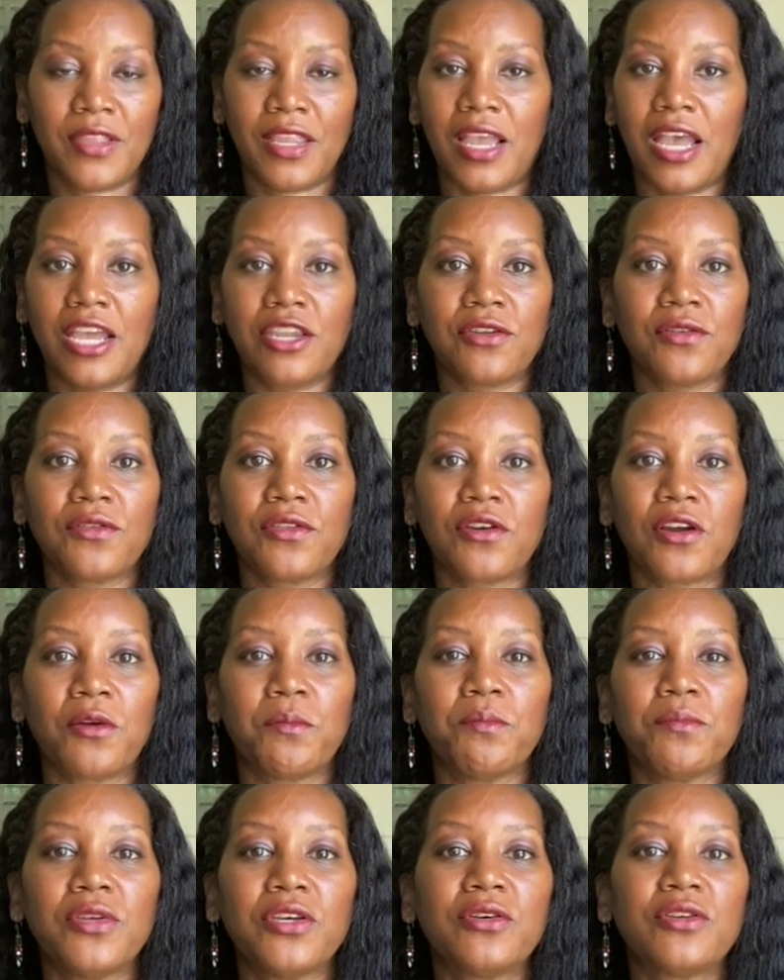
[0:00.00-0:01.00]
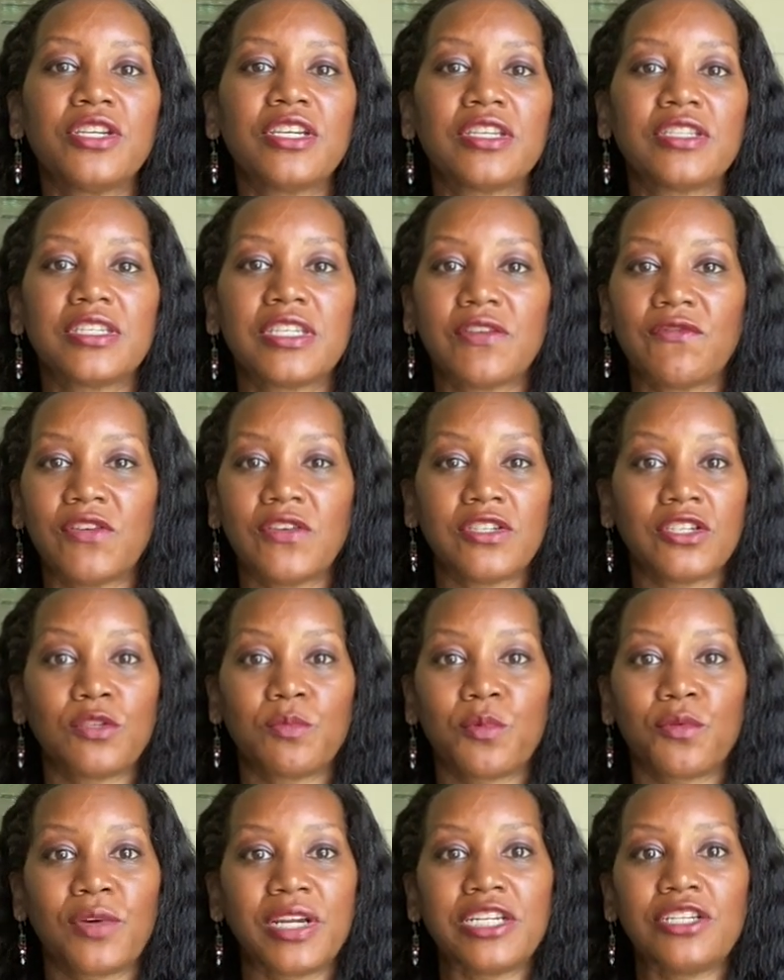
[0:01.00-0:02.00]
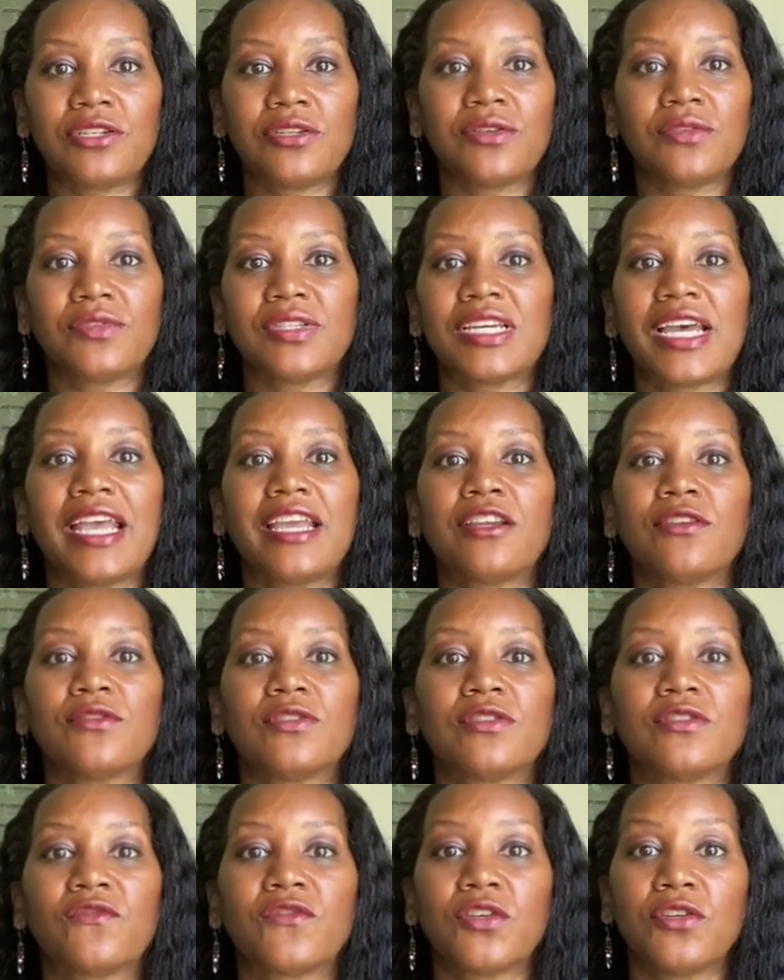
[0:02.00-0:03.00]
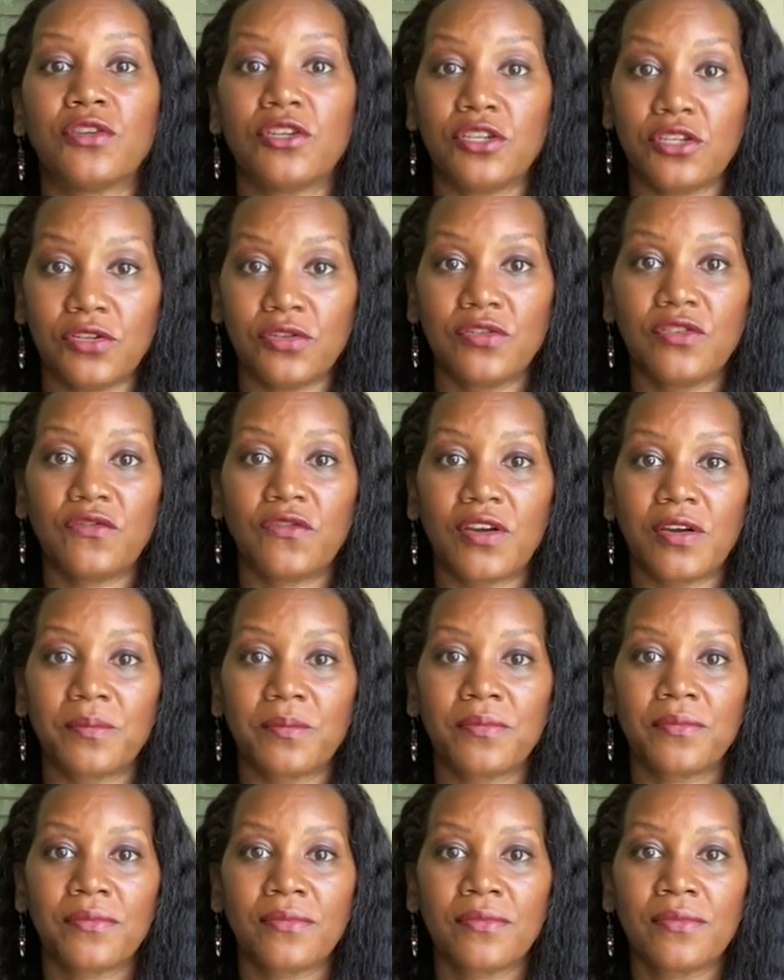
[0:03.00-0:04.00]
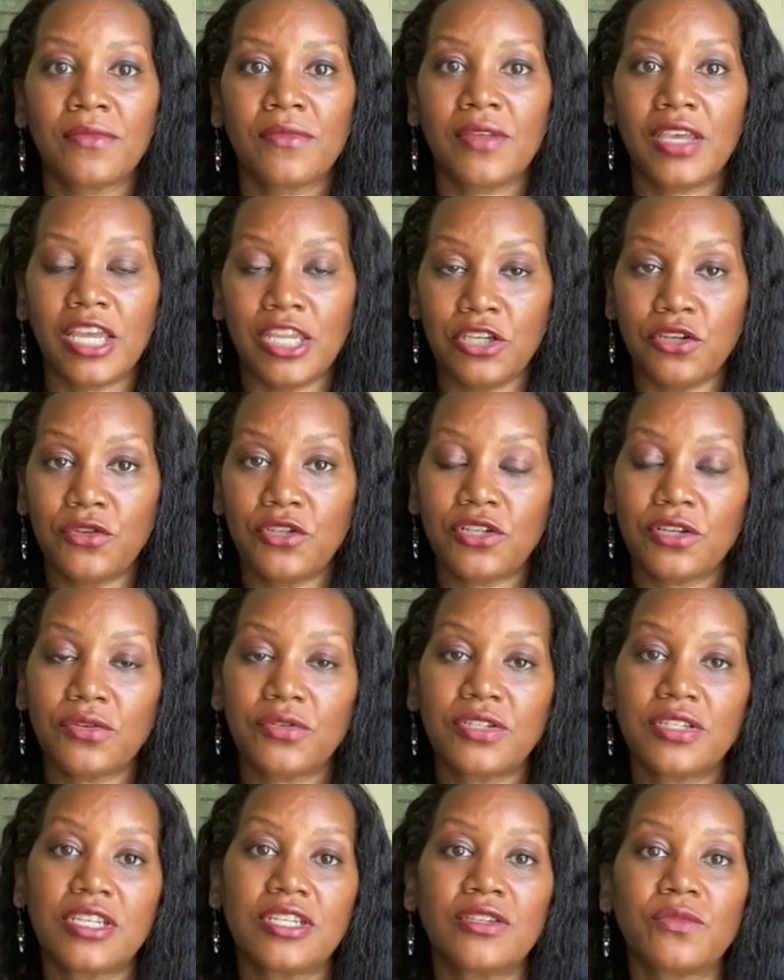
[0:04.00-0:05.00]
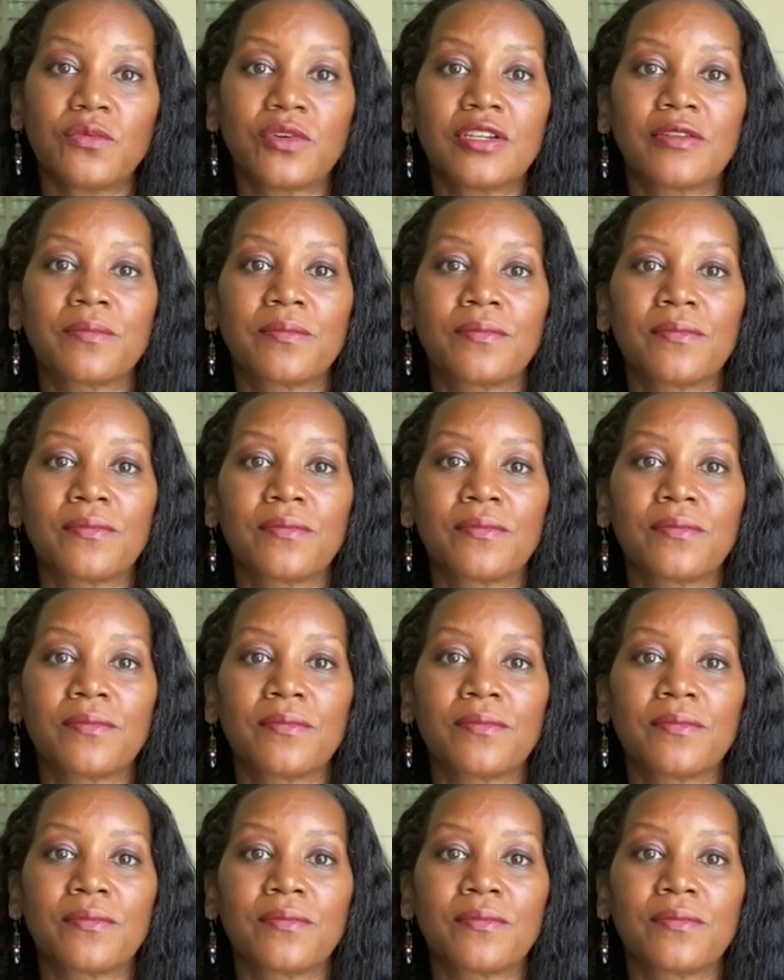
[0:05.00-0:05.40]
I know there are millions of inspirational titles for you to choose from, and you chose this one.